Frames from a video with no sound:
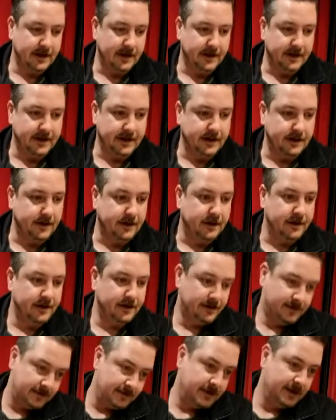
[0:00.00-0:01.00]
a year,
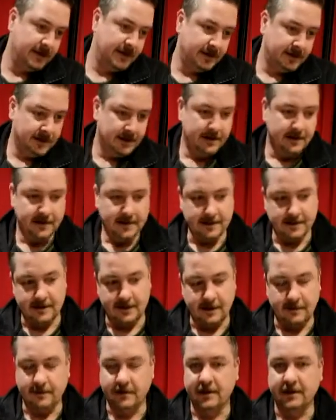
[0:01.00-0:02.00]

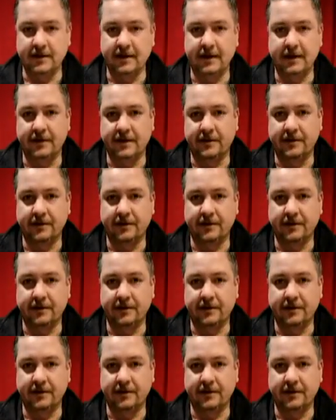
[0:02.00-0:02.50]
now we're looking at a